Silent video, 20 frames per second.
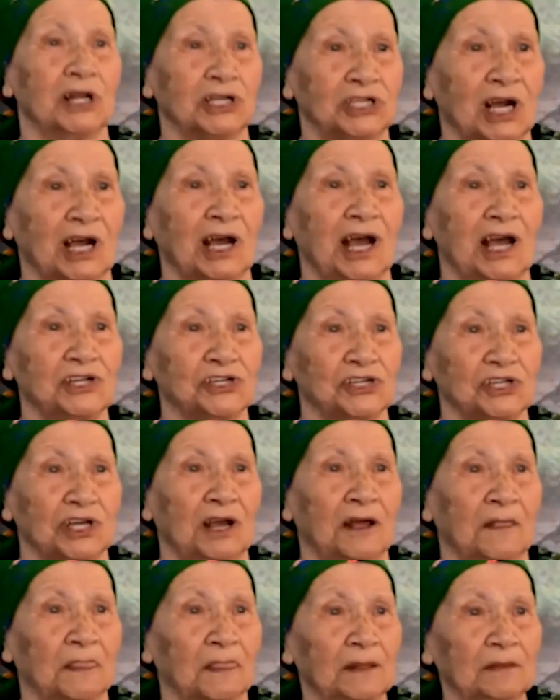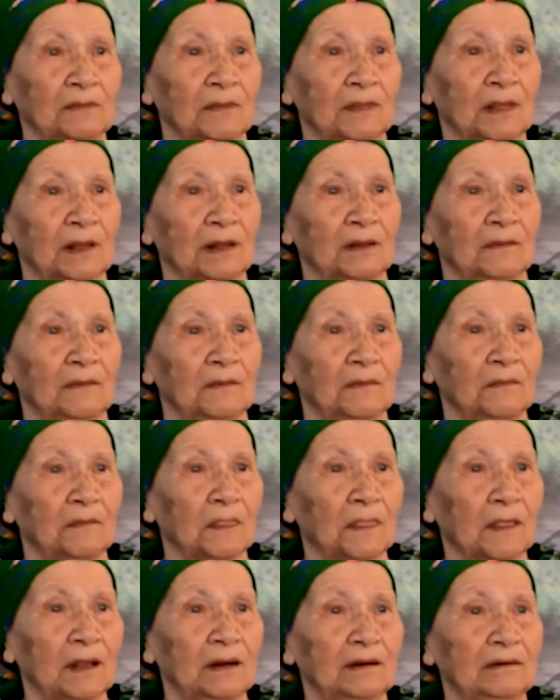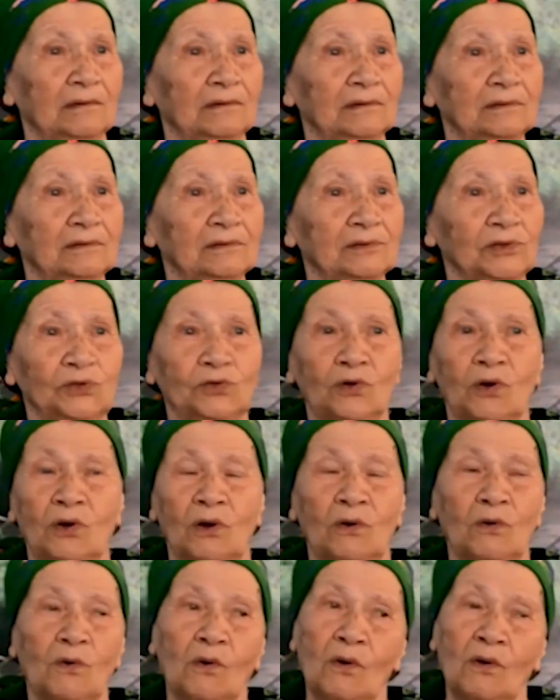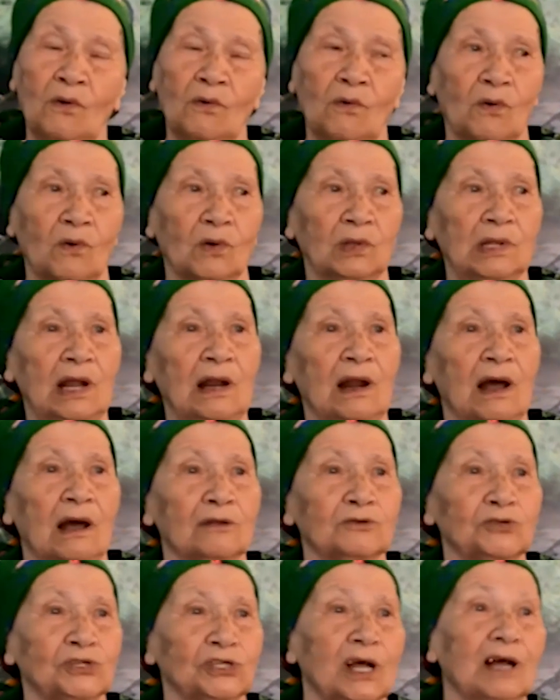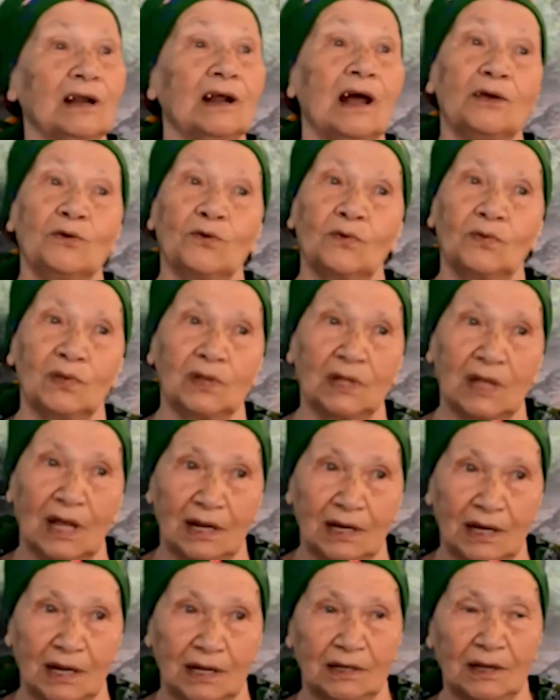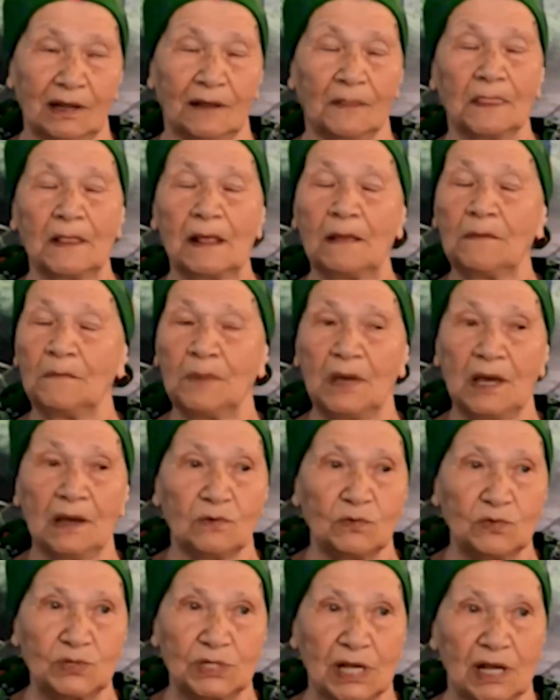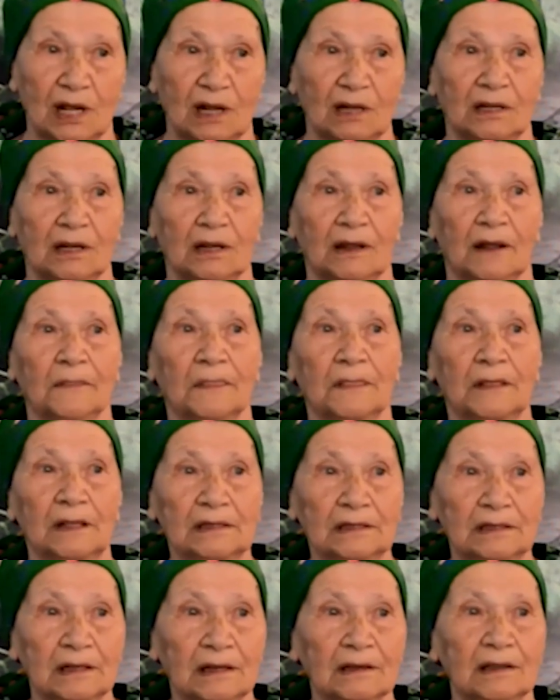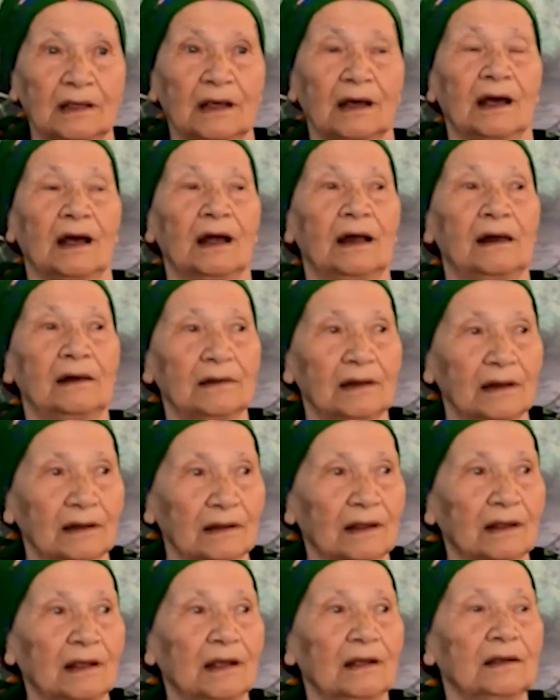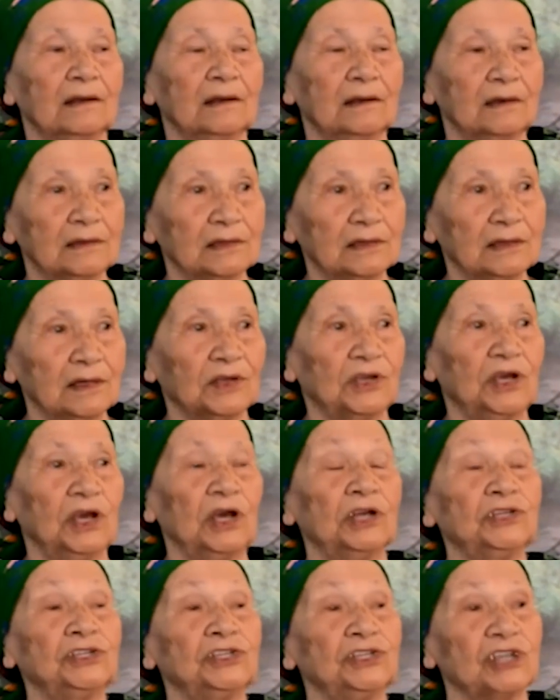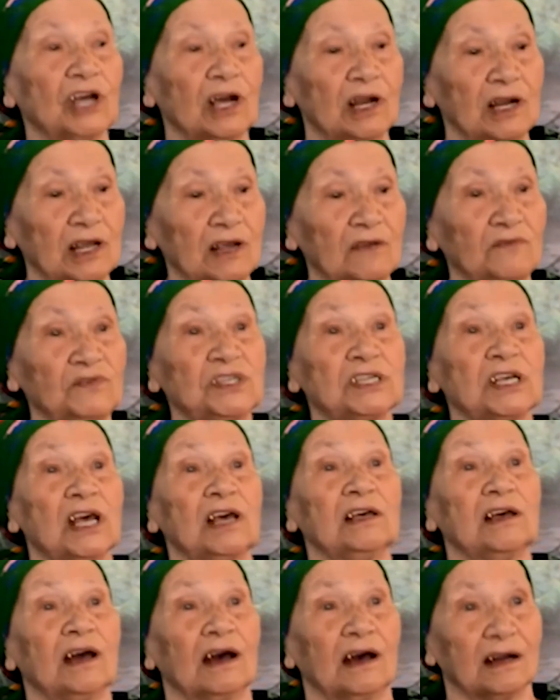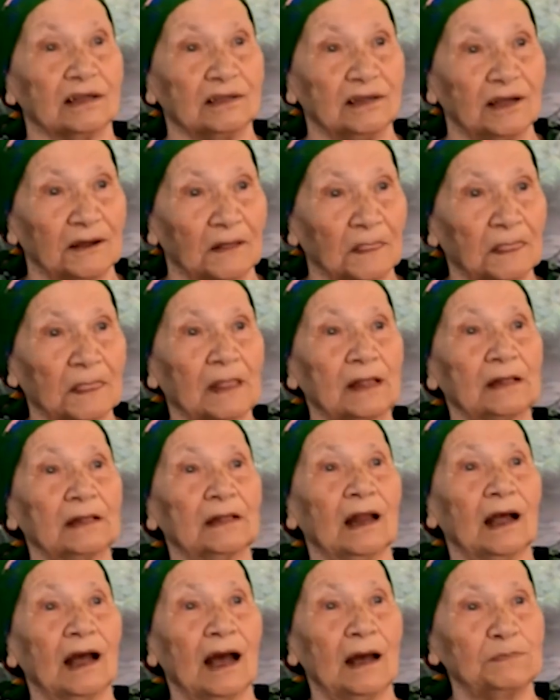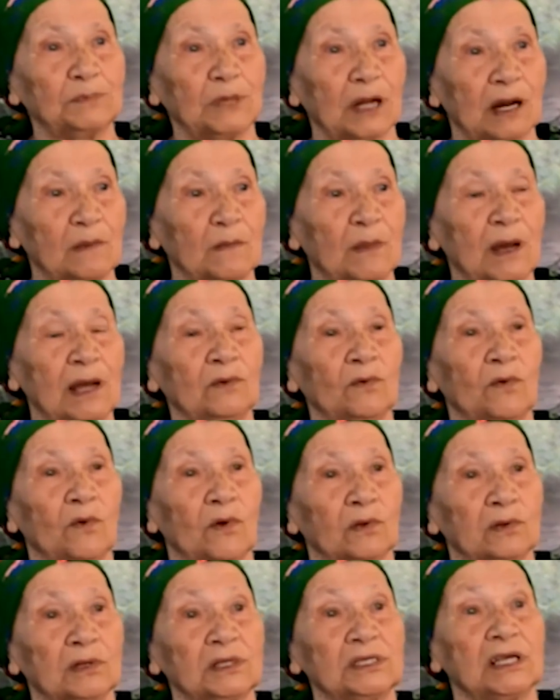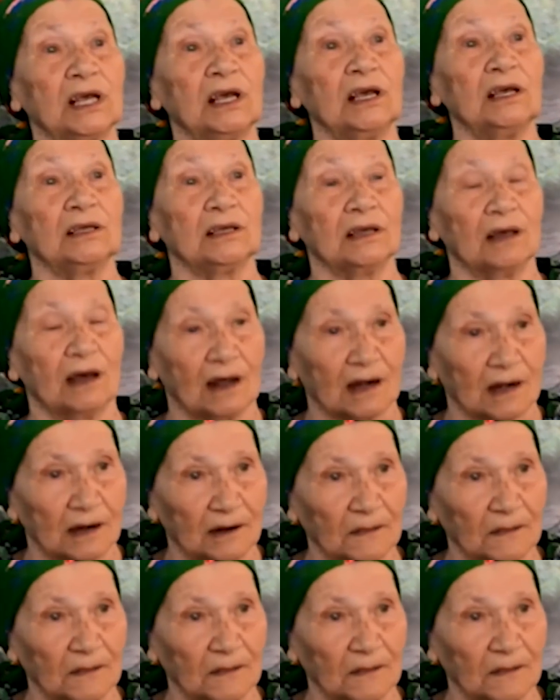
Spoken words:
All alive and well. Did you really want to come back? Of course, I wanted to go back to Crimea, wanted to see the places my mother told me about.